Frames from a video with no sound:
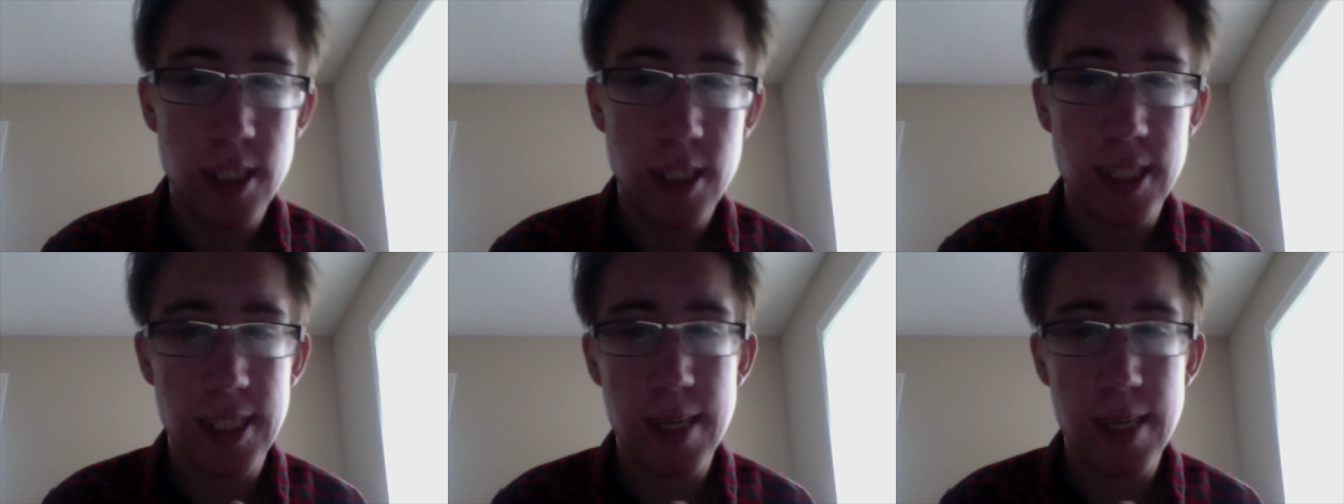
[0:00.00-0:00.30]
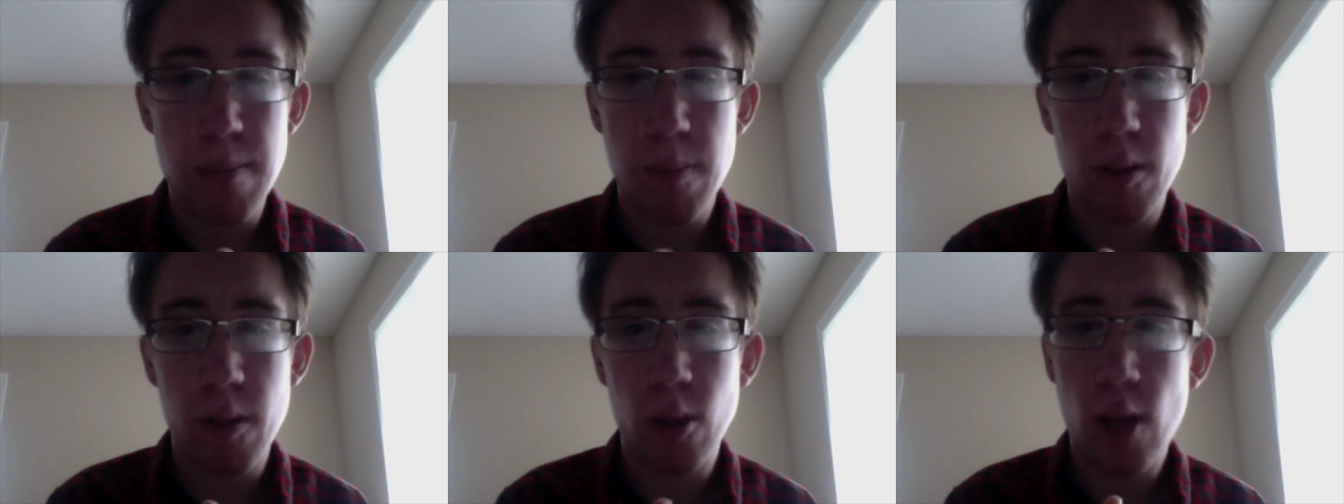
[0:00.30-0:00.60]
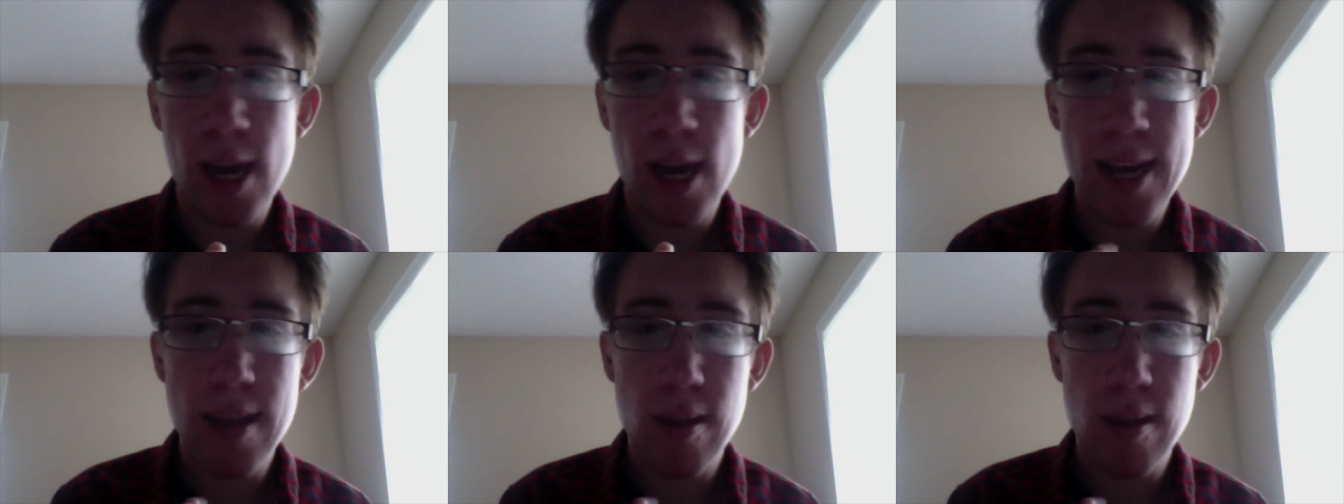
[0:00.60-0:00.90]
Dim the
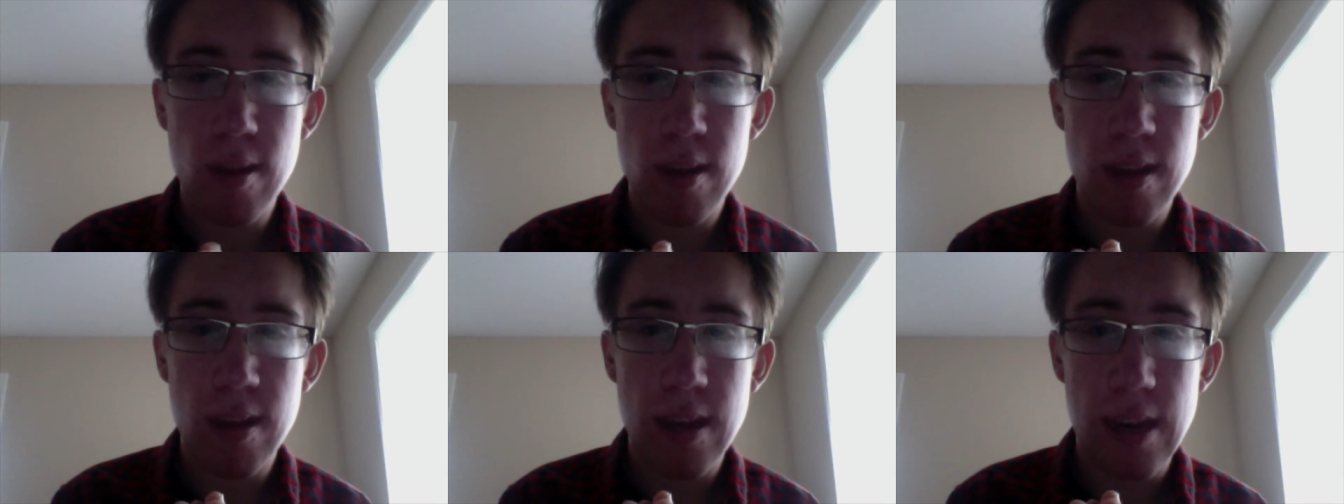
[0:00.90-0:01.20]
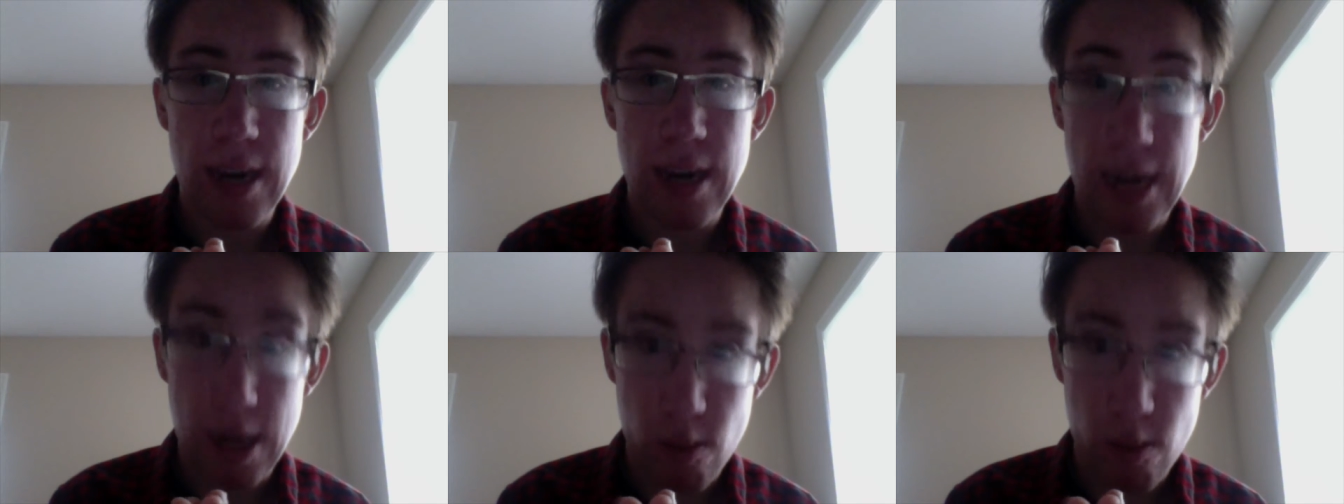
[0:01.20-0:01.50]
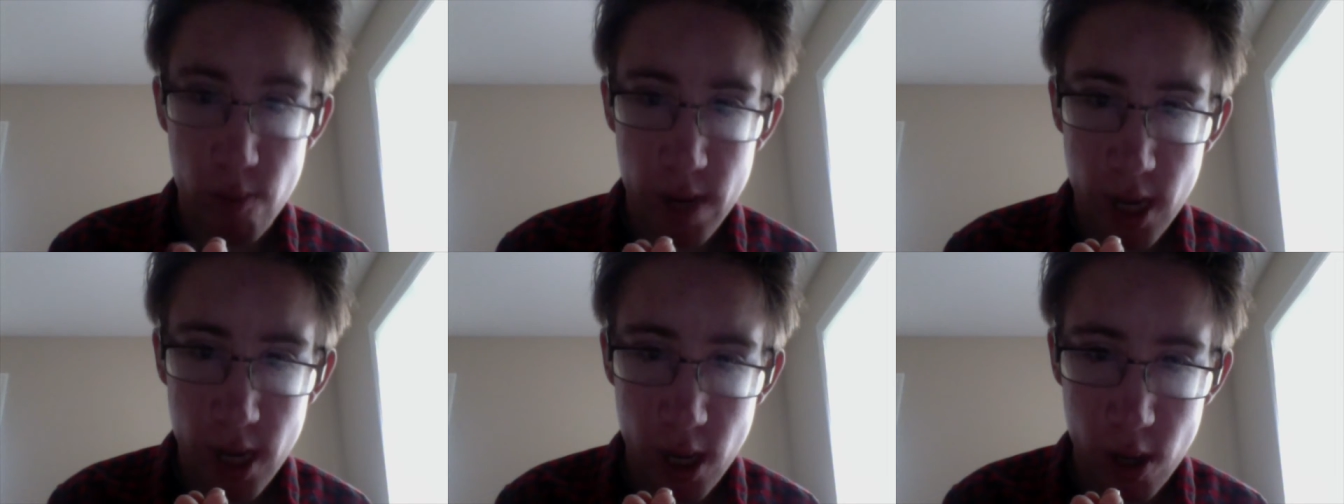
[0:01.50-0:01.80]
lights, here
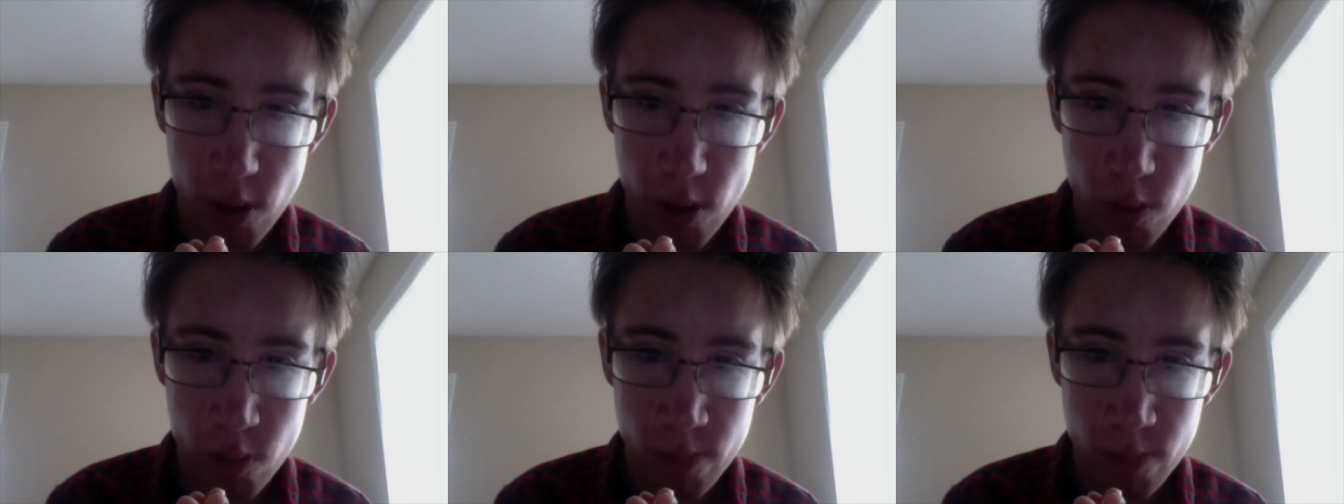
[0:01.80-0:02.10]
we go.